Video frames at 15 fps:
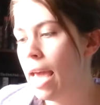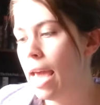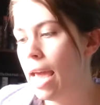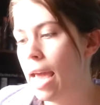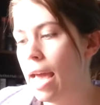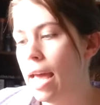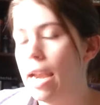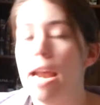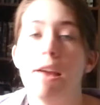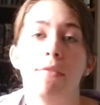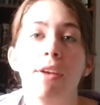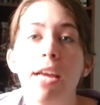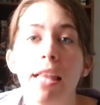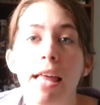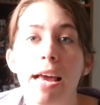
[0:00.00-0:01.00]
And I
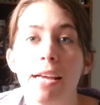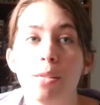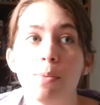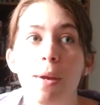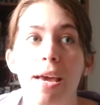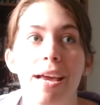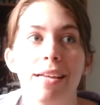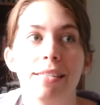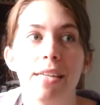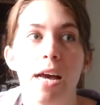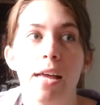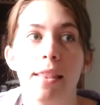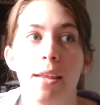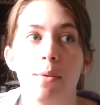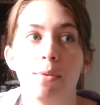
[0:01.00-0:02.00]
realized when I got
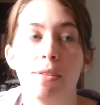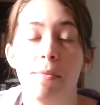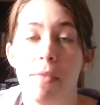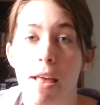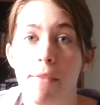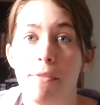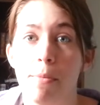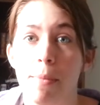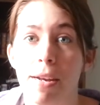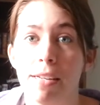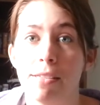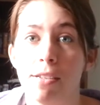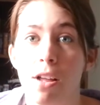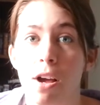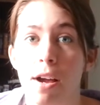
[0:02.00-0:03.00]
done that it was 11
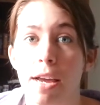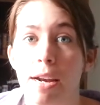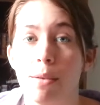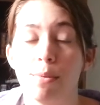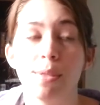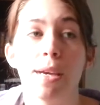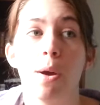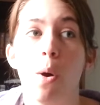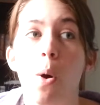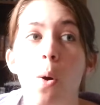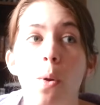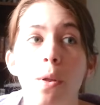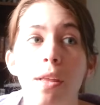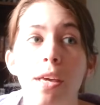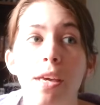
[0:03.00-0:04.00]
minutes long, and I was like,
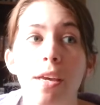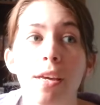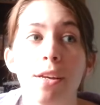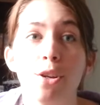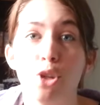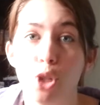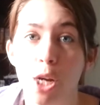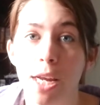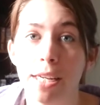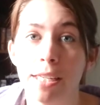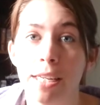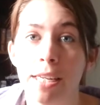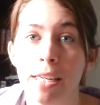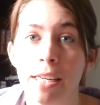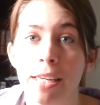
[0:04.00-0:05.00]
holy shit.
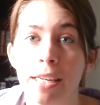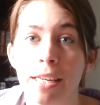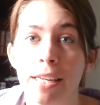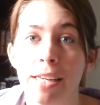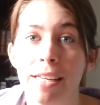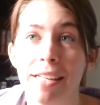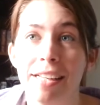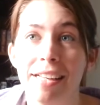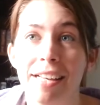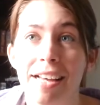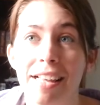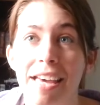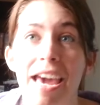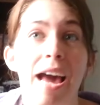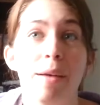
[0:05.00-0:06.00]

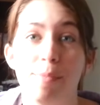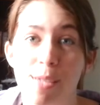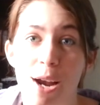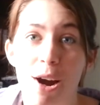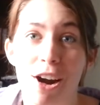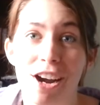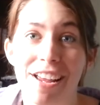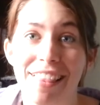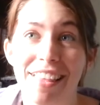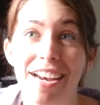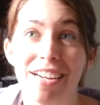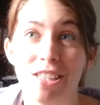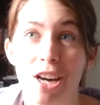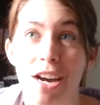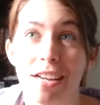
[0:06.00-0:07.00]
Like, I'm sorry that
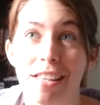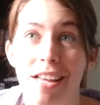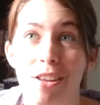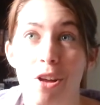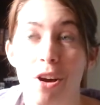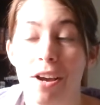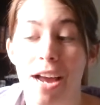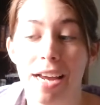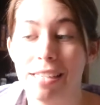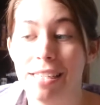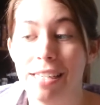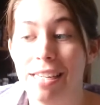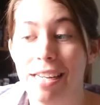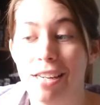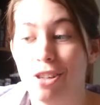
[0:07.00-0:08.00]
I talked that long. I
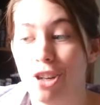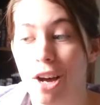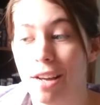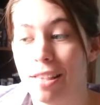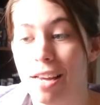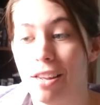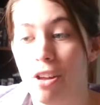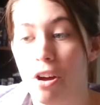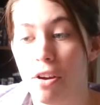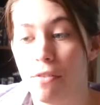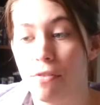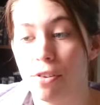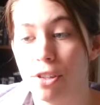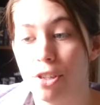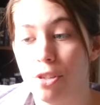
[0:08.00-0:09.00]
didn't need to talk that long
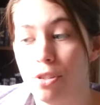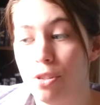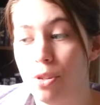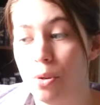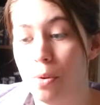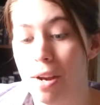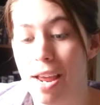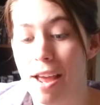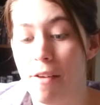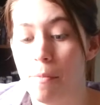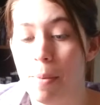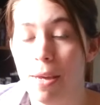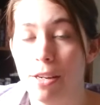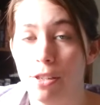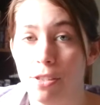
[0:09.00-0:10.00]
for 2.5
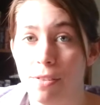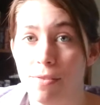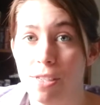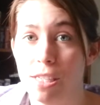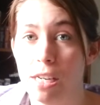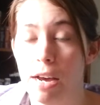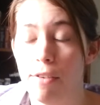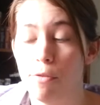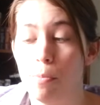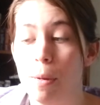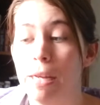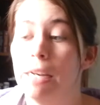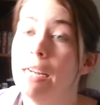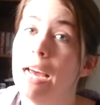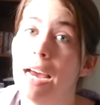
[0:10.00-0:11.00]
pages of stuff,
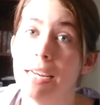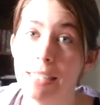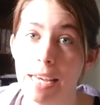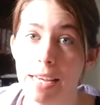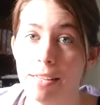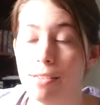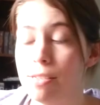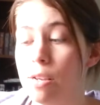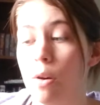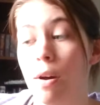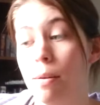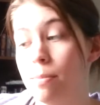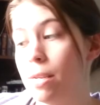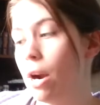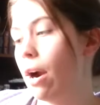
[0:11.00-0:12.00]
but I did, so
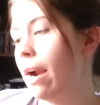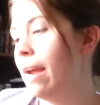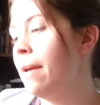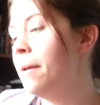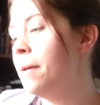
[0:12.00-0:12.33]
I'm sorry.